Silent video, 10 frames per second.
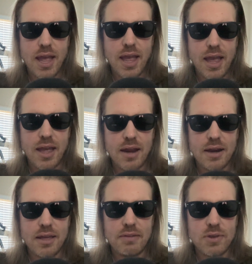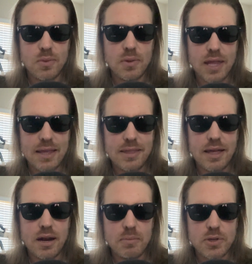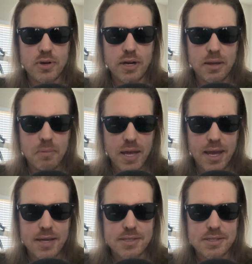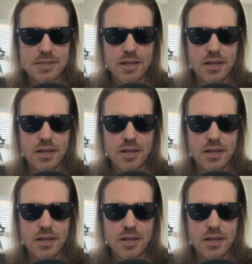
And if you let that opportunity pass,